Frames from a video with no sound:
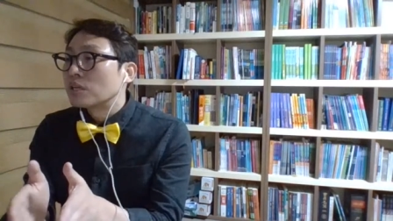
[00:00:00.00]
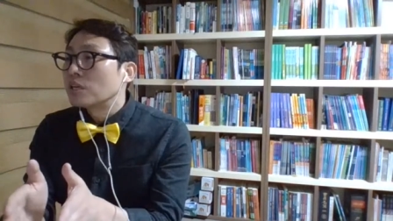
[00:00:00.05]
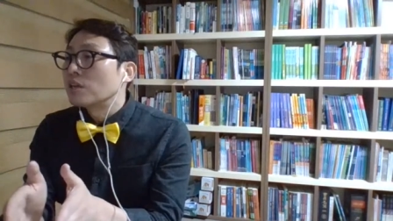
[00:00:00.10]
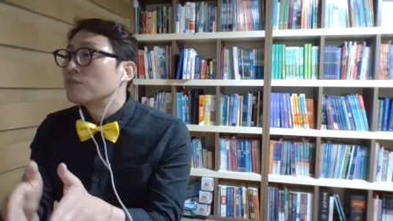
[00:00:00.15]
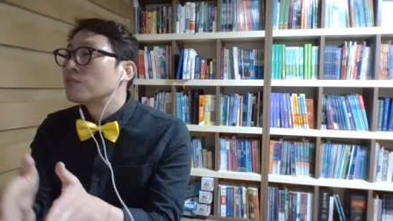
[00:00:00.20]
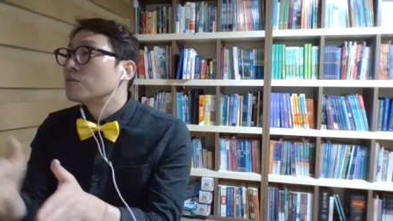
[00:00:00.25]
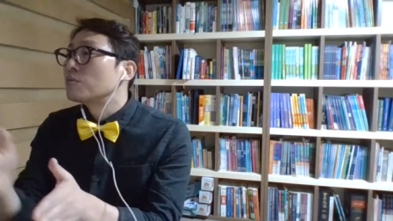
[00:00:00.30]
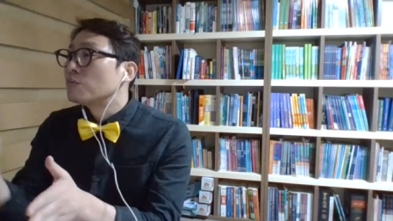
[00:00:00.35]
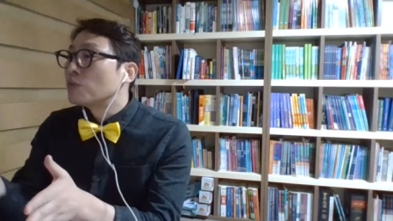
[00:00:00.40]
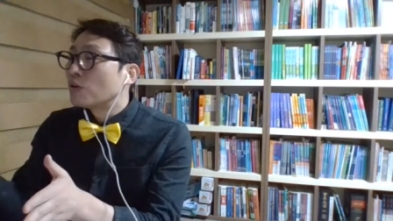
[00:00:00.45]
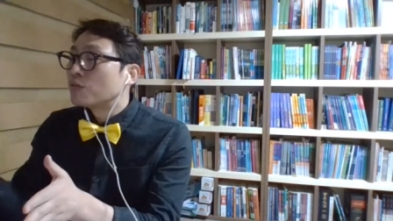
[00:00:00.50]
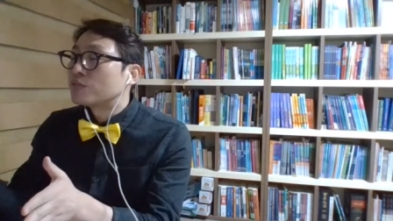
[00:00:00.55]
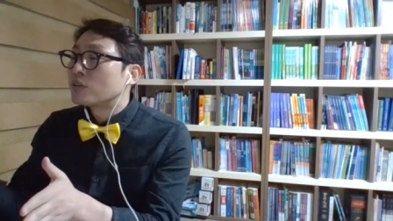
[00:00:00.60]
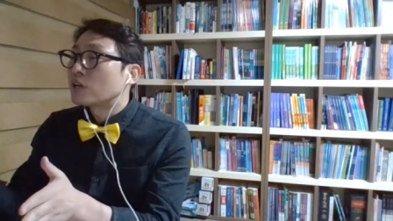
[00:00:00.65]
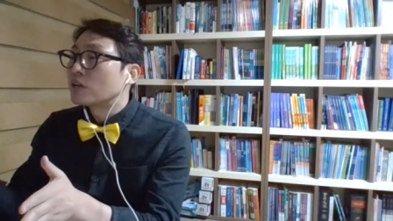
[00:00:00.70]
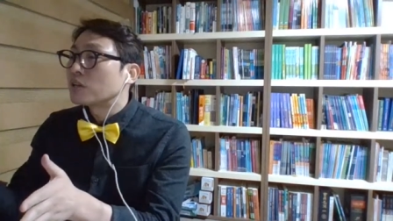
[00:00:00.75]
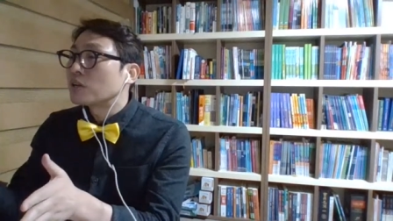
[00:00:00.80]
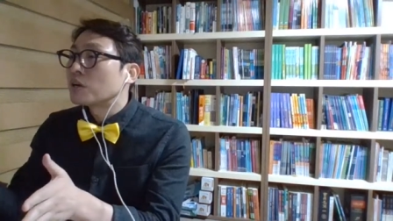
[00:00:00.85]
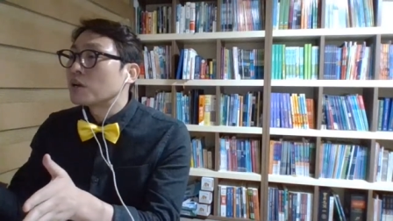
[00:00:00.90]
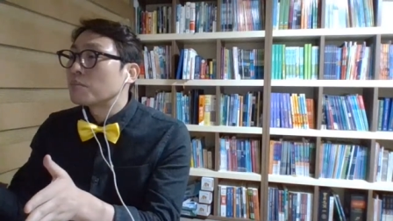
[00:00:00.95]
If you move to
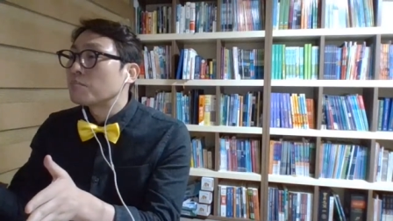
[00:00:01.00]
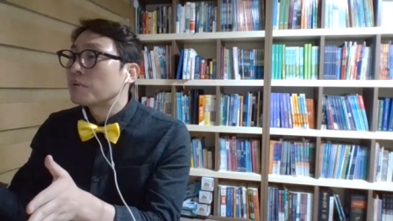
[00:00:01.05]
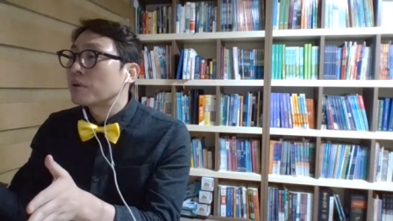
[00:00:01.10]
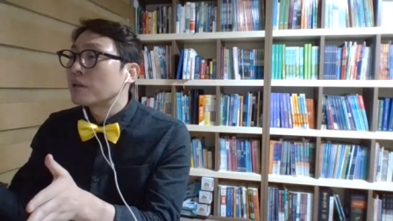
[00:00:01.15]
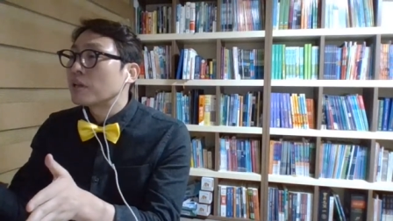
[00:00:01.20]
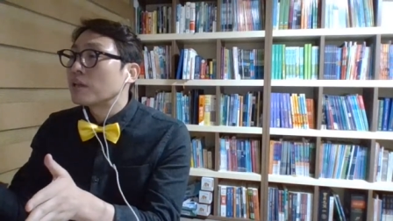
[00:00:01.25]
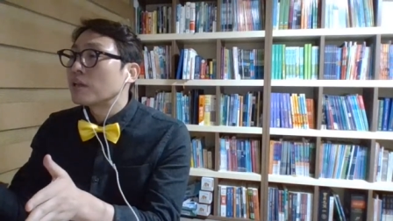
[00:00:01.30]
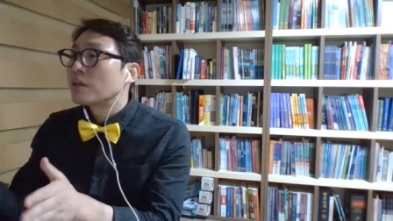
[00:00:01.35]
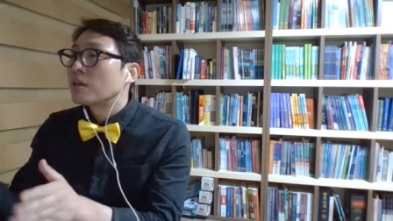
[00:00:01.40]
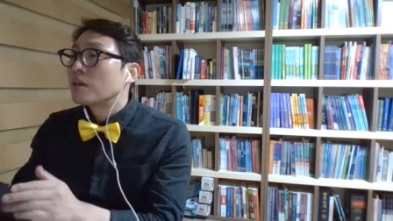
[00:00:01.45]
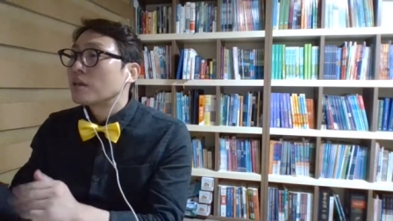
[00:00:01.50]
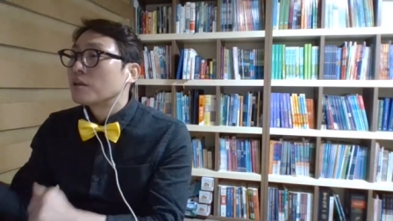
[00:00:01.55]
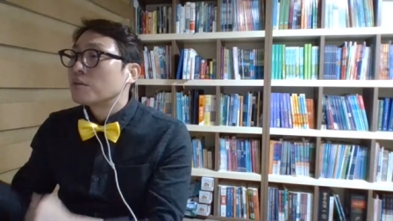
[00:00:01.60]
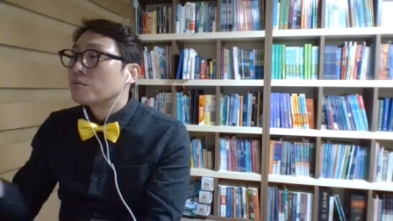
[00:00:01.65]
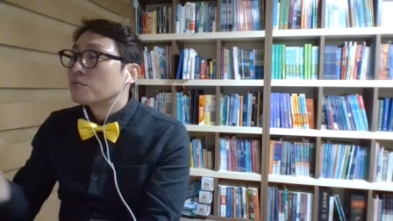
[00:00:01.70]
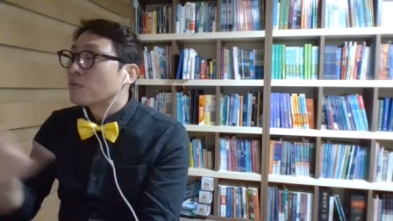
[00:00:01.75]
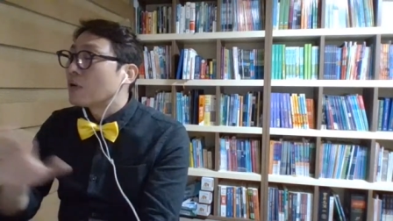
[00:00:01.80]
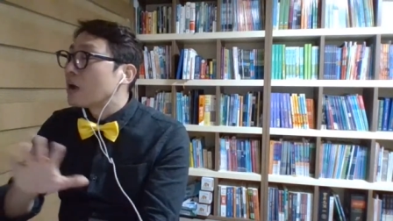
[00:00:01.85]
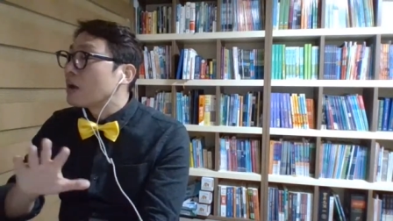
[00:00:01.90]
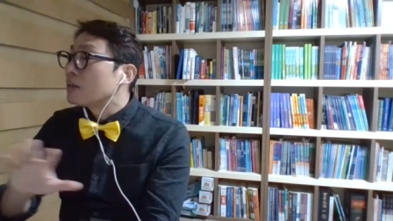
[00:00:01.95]
another company,
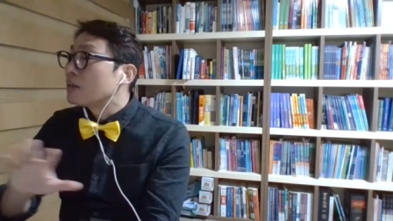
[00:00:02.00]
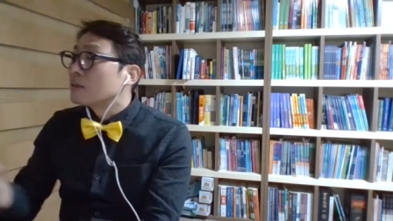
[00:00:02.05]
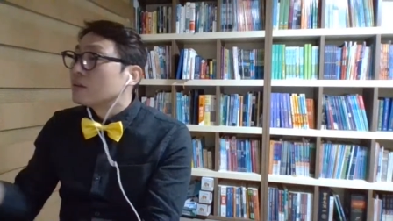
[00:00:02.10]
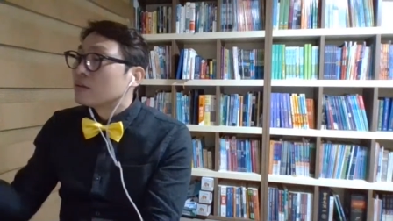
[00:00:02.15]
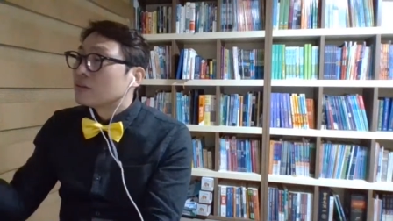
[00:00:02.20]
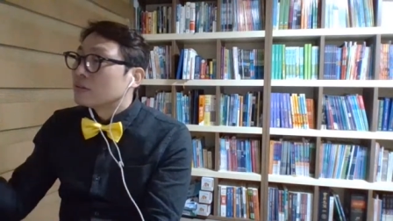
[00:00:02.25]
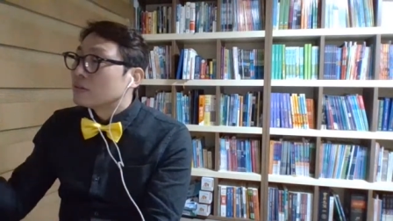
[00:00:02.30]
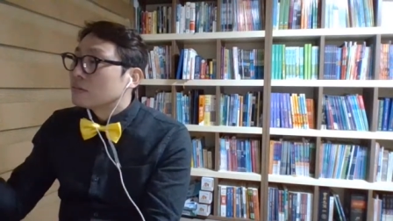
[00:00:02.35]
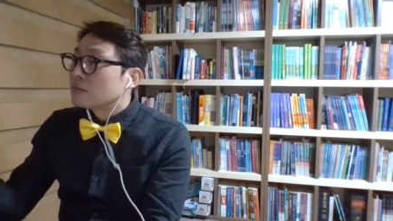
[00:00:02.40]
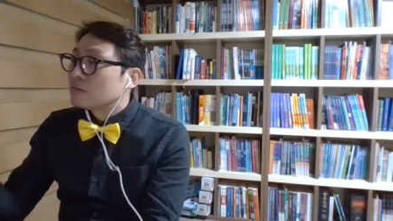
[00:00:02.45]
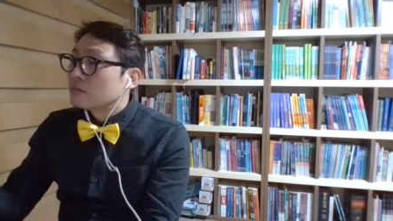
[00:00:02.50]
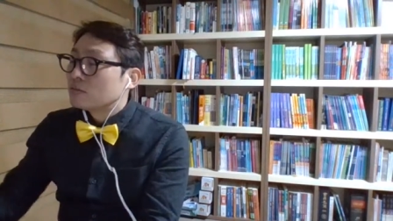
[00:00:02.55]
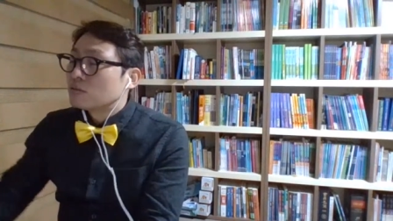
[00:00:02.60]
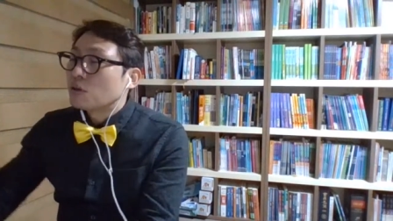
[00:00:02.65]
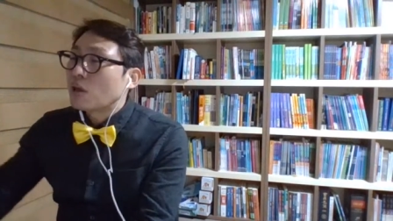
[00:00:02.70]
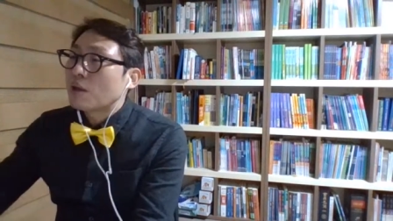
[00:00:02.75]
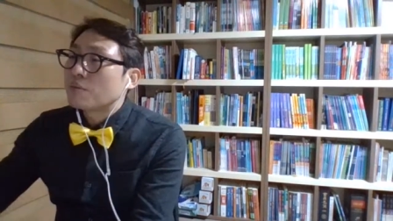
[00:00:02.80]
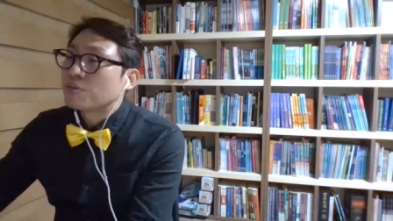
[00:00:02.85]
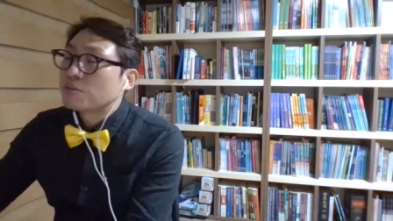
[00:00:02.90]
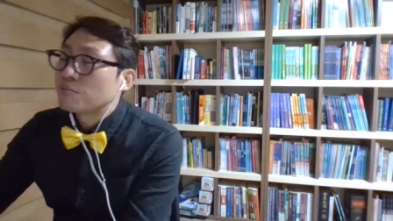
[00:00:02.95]
right,
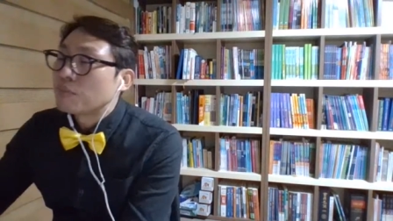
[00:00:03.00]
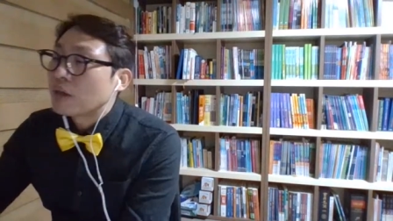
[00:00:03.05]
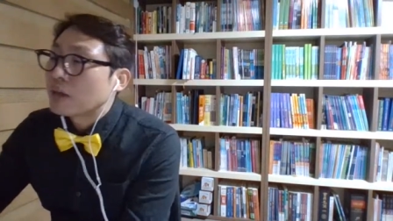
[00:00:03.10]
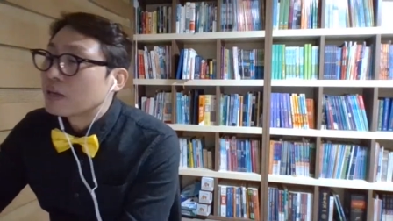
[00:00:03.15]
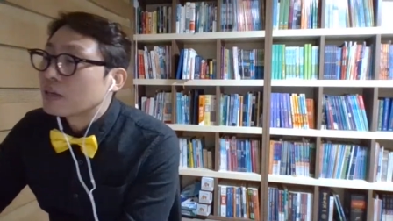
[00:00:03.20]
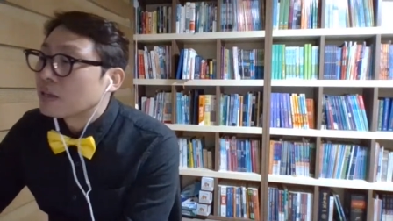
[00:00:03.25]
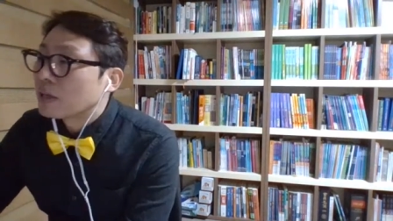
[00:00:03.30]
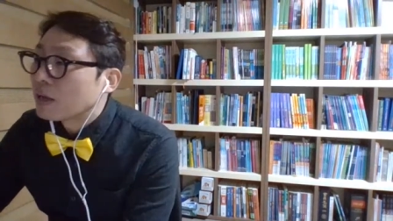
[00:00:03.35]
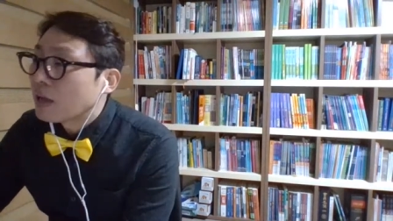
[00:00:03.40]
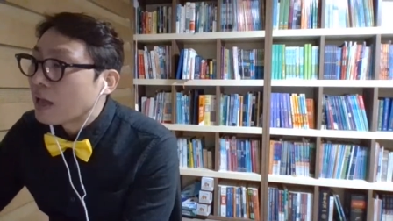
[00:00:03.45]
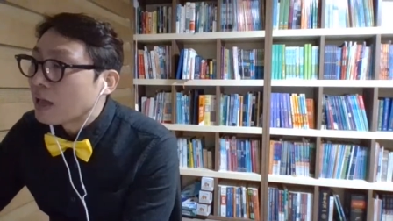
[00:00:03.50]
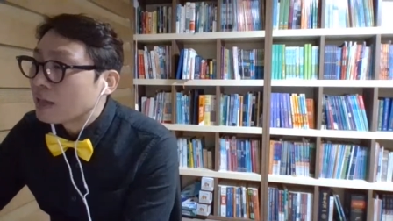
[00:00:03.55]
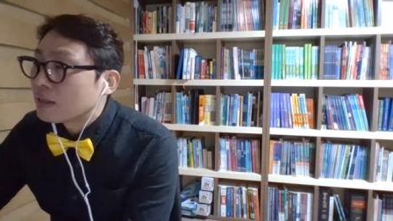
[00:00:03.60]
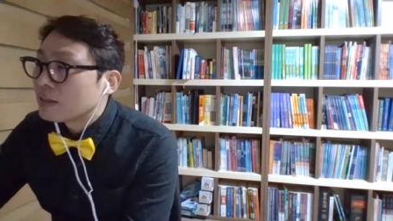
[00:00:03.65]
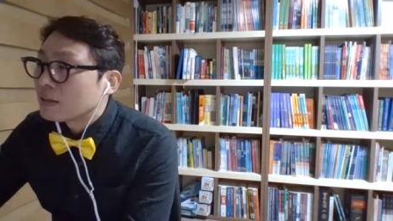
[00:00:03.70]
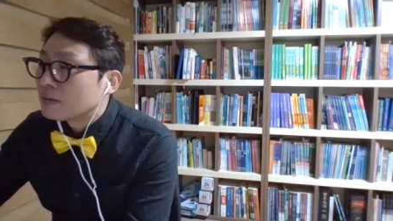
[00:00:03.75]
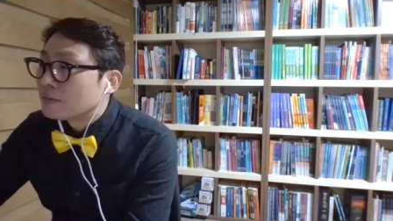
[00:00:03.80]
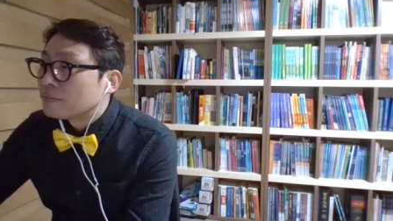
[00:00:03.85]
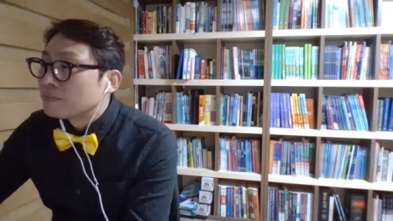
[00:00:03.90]
you have to make it again.